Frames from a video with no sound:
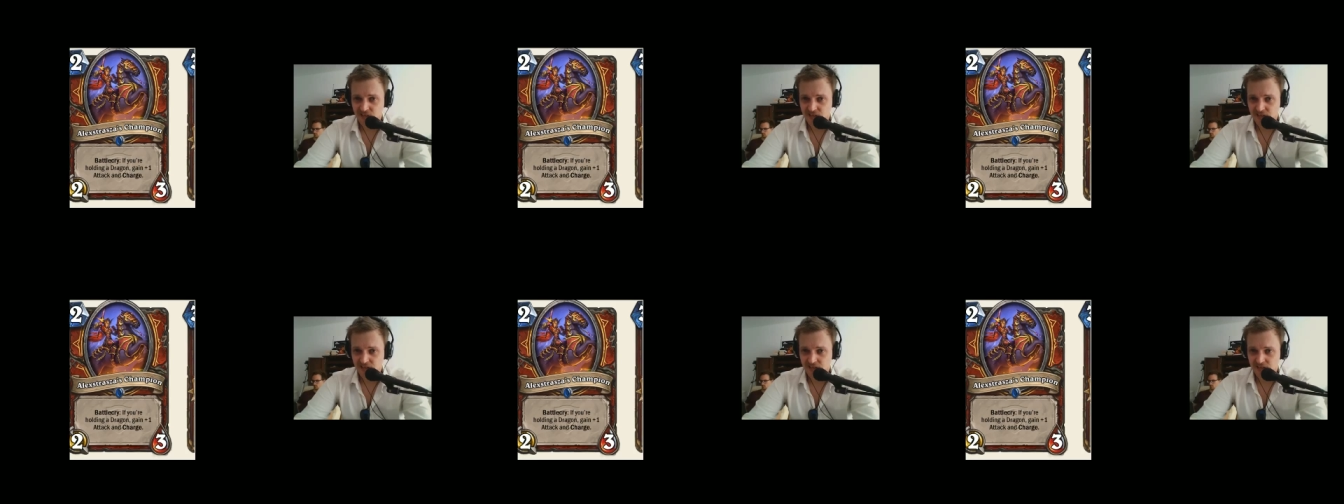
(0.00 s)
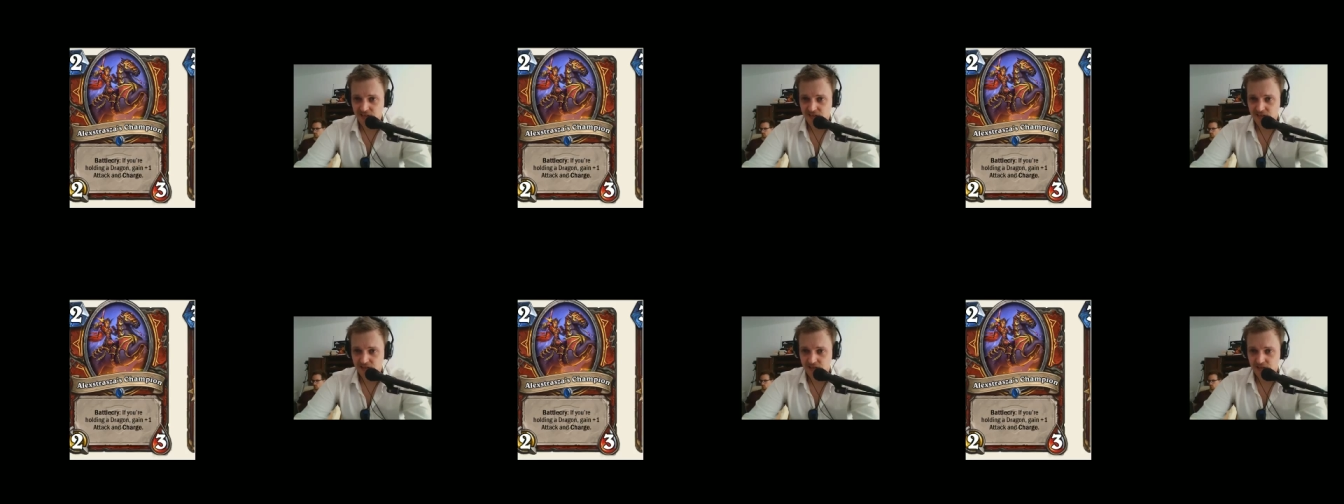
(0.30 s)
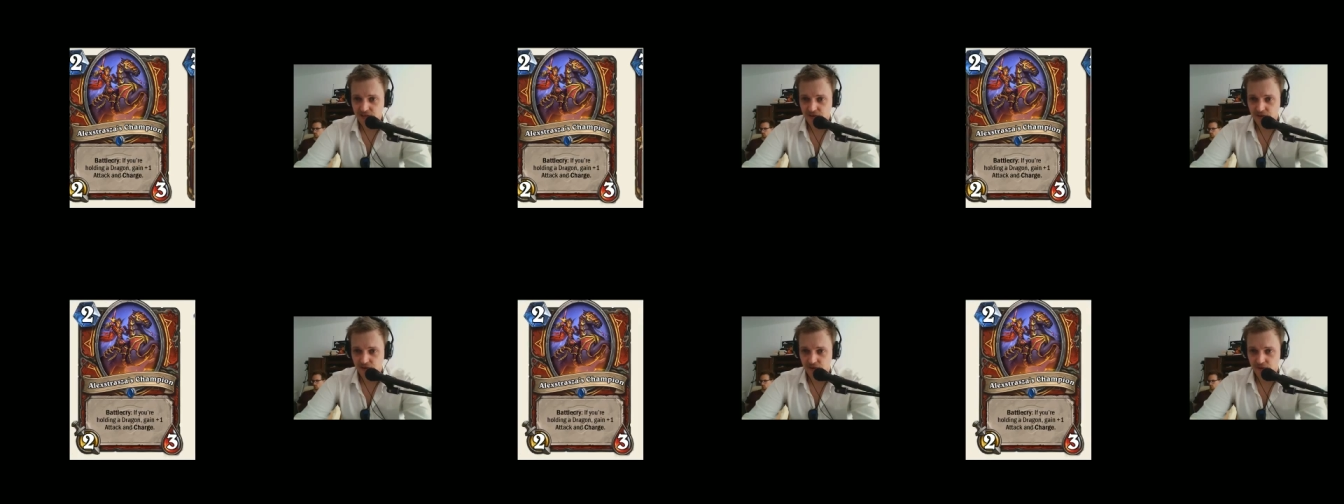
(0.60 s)

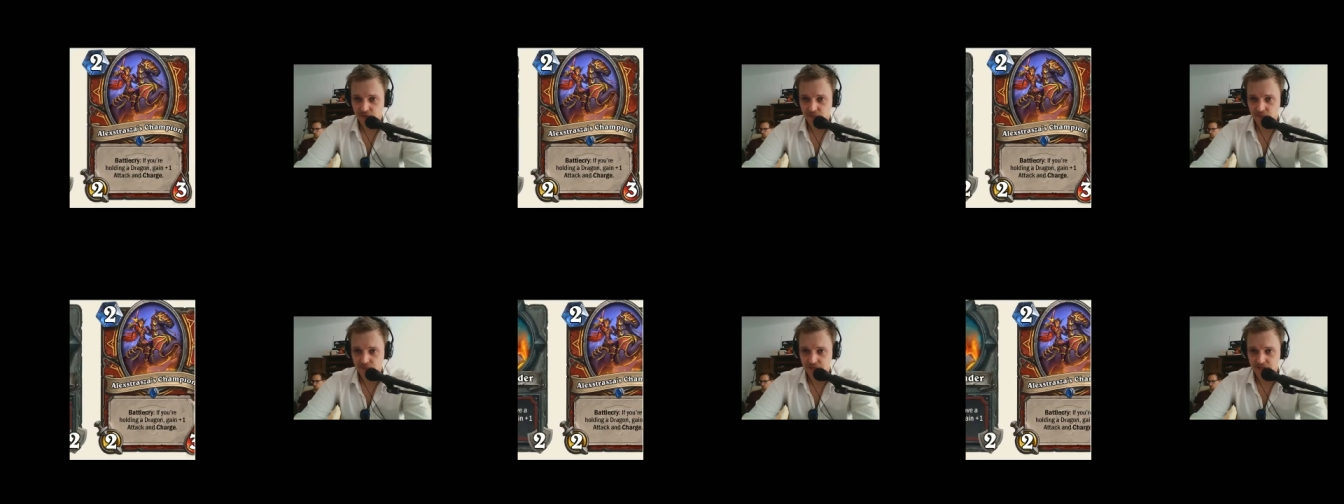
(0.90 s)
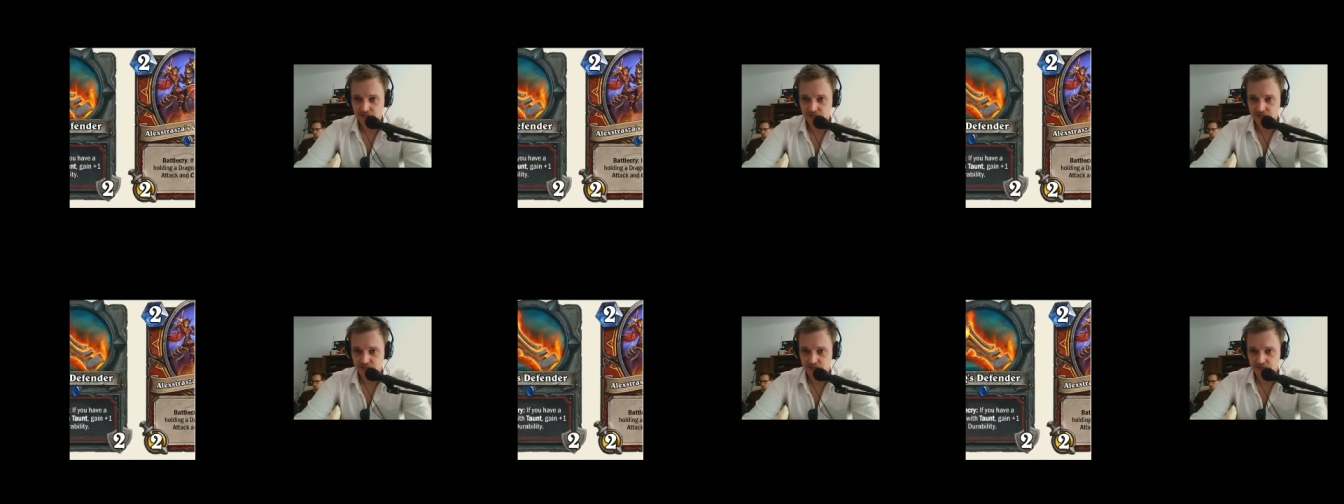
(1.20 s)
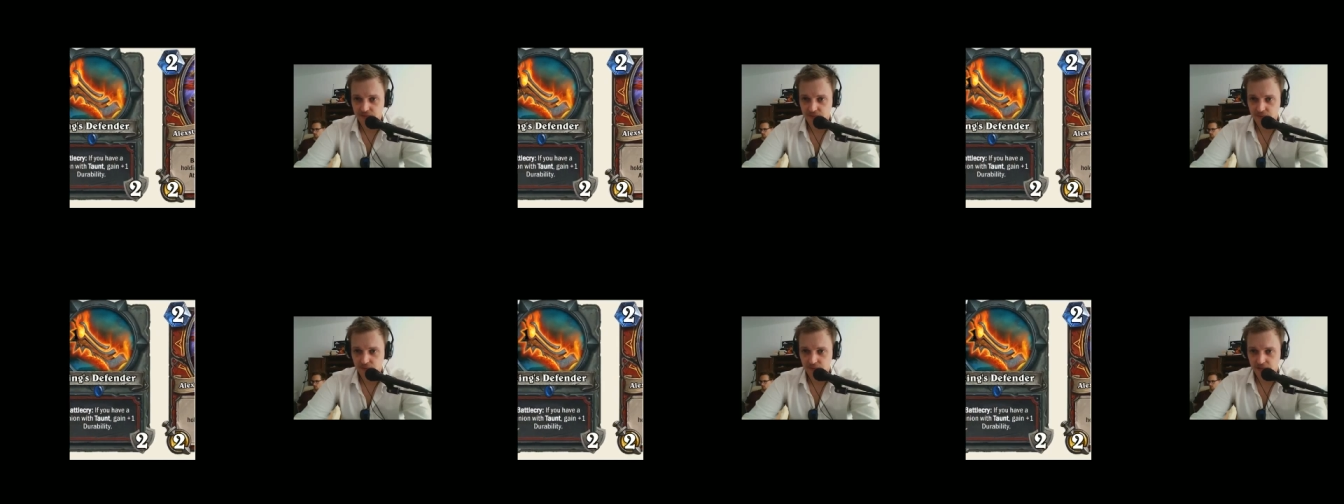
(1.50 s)
I don't know.
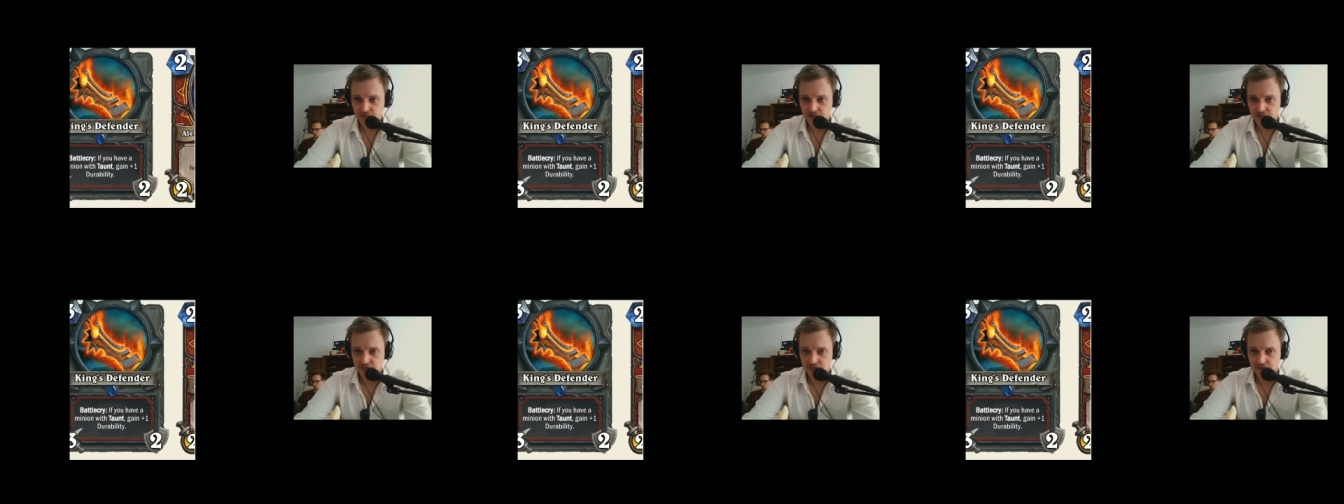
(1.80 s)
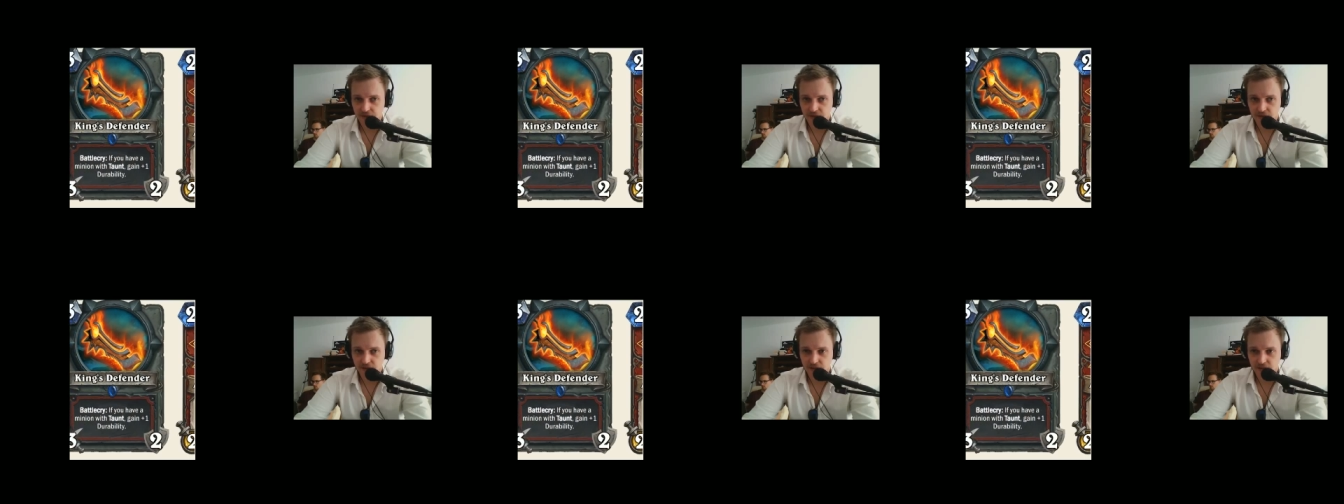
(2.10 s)
That's a weird card though.